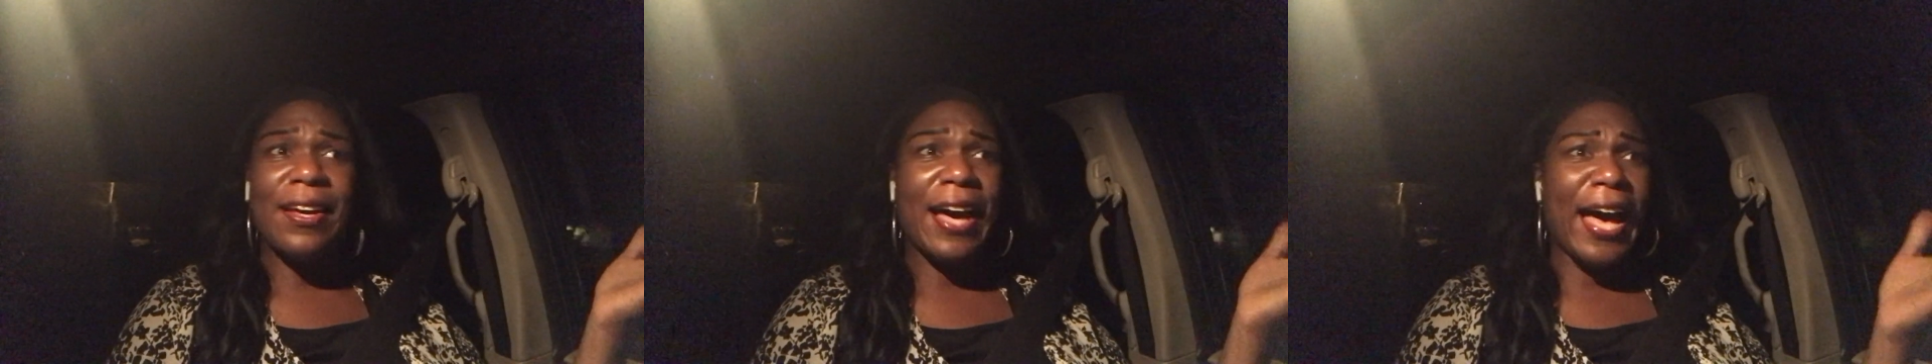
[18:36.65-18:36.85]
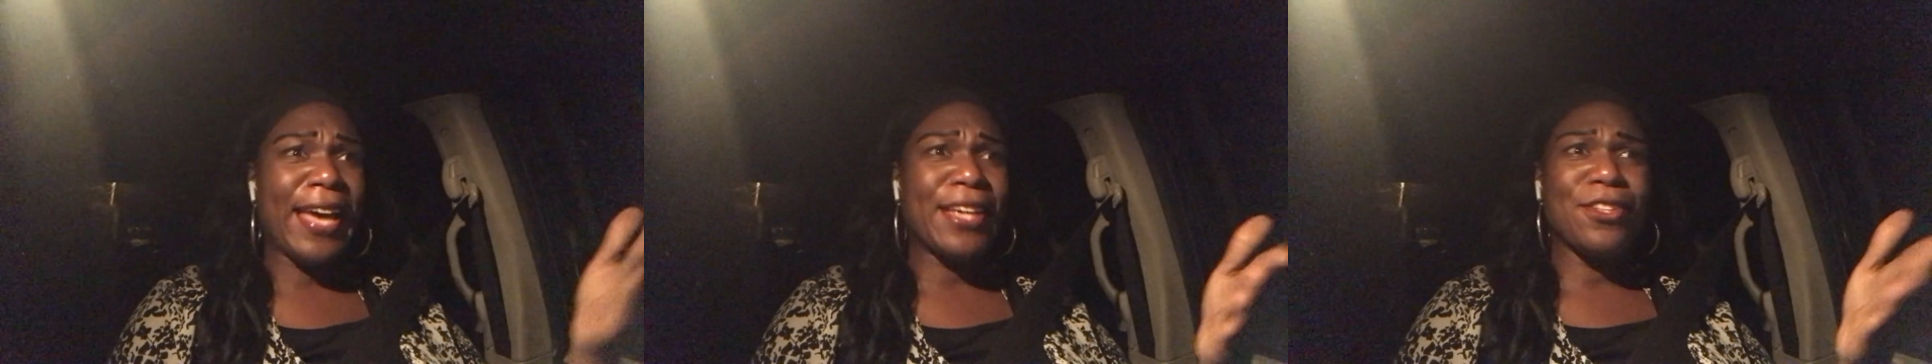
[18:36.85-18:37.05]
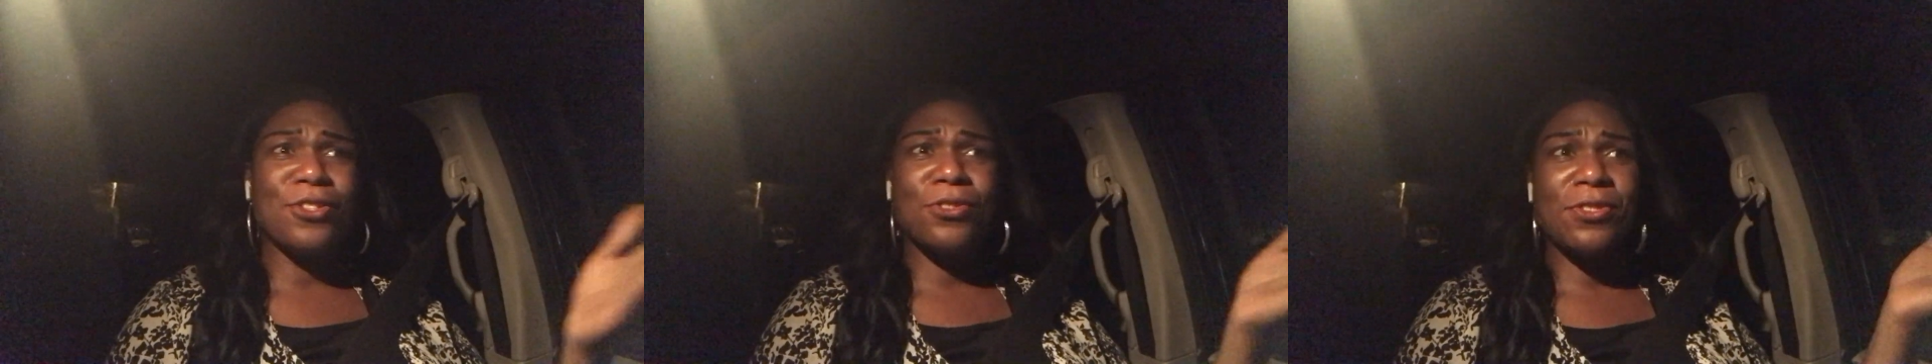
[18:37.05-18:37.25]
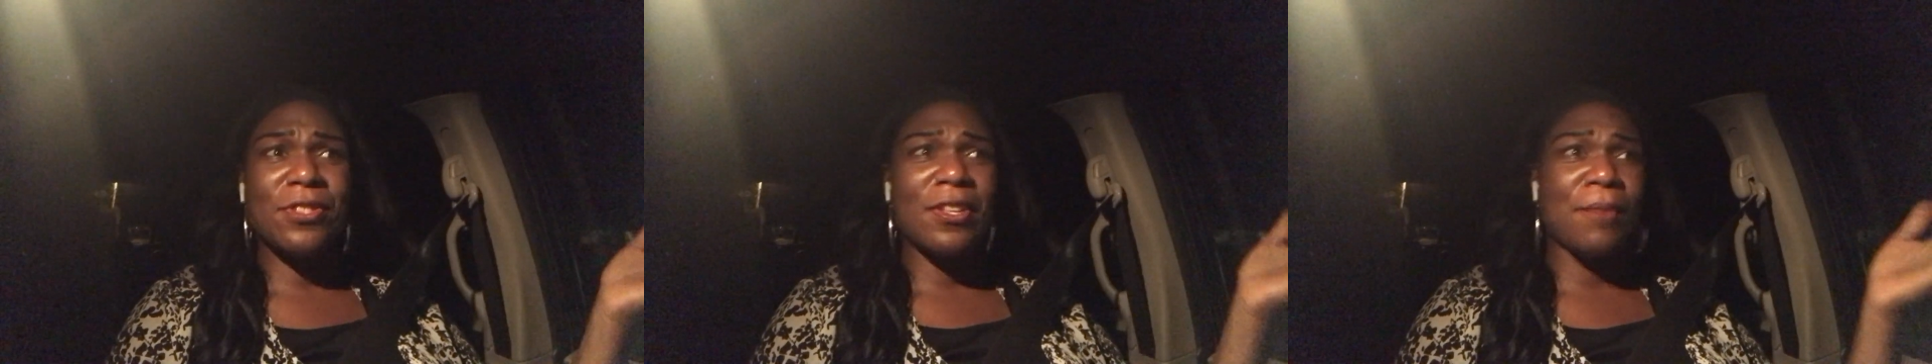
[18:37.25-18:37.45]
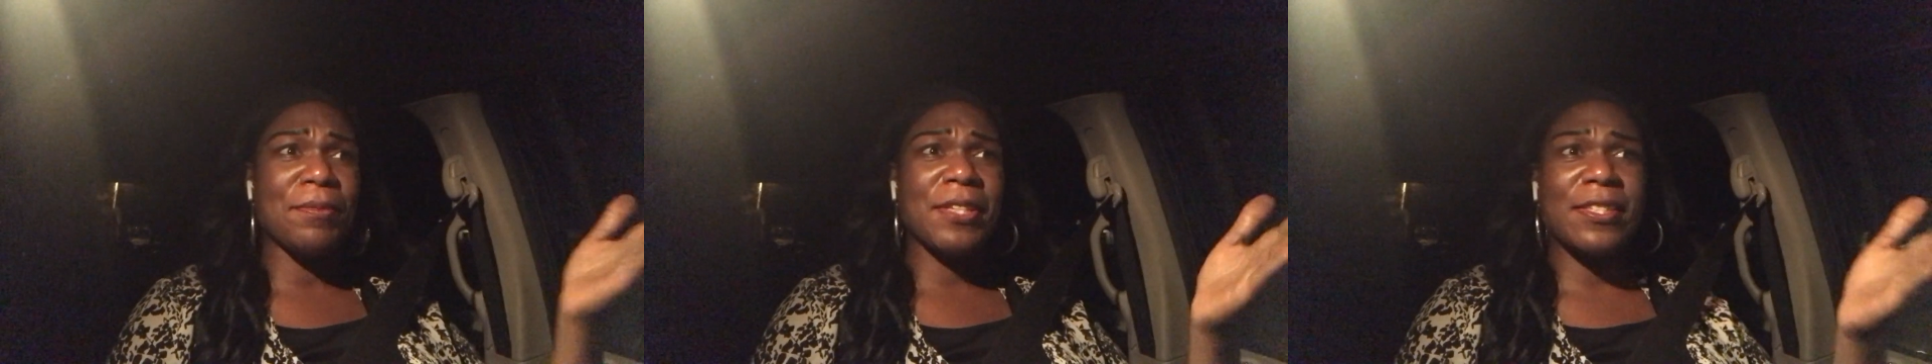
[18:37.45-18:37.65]
I could do
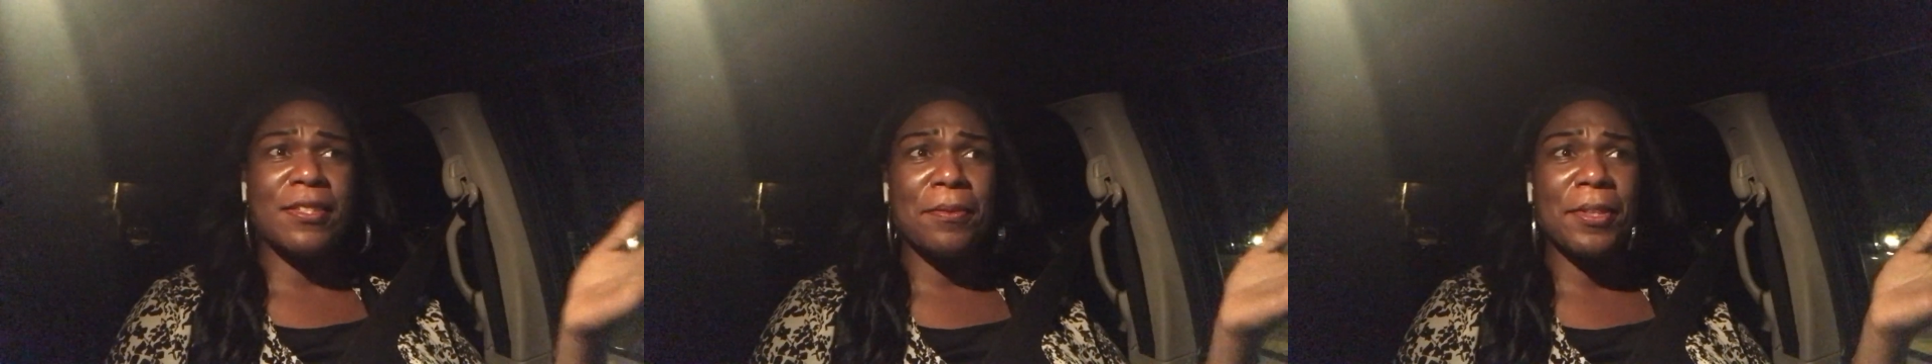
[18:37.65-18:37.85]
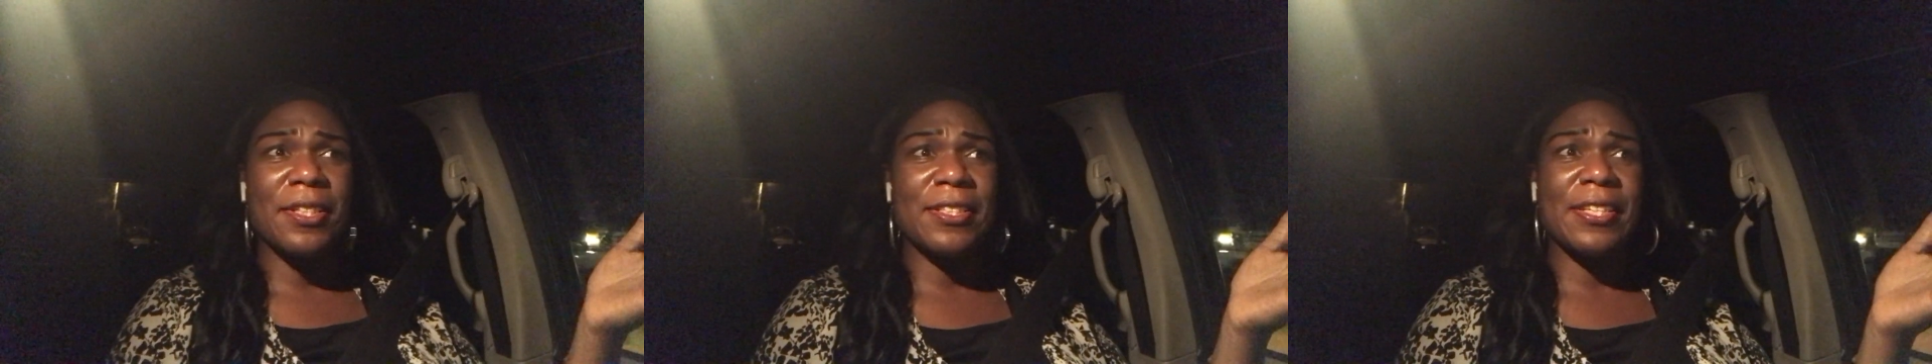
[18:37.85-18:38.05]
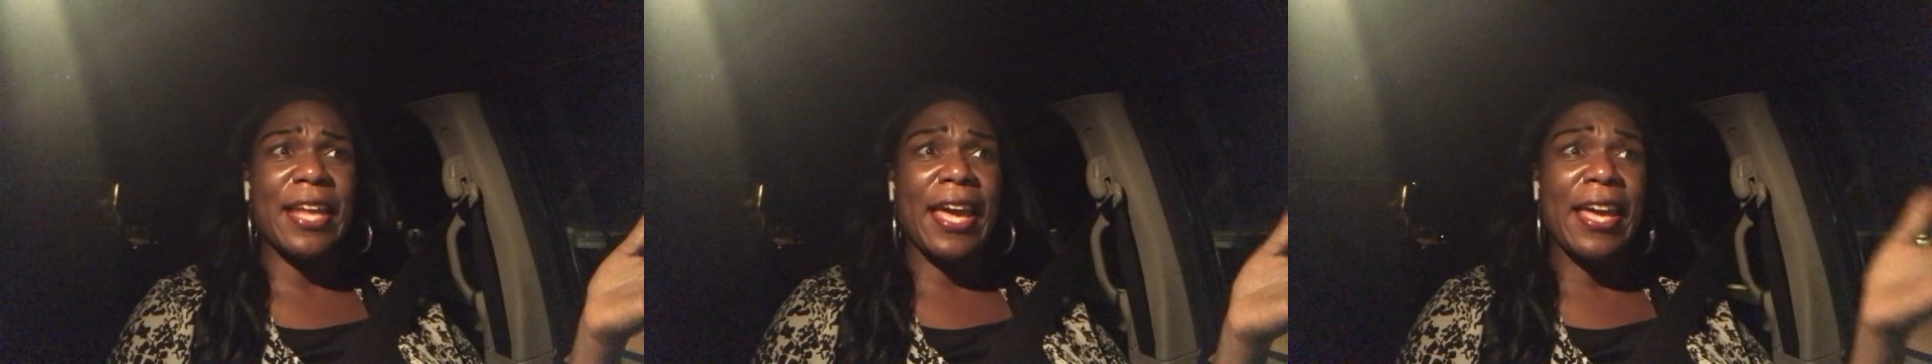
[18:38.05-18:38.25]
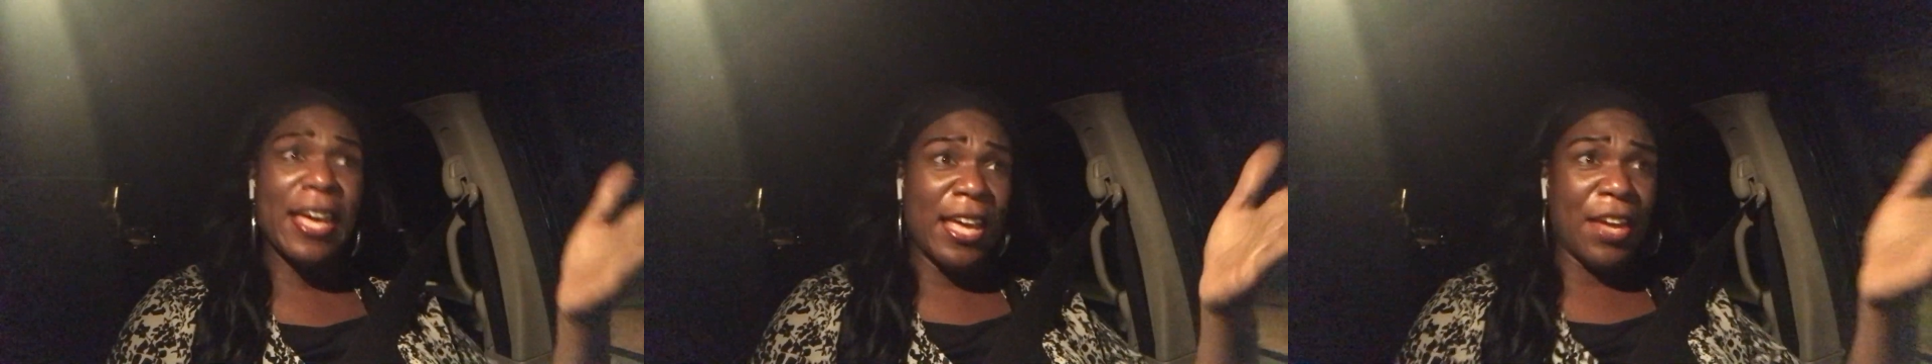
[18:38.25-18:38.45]
something similar to that.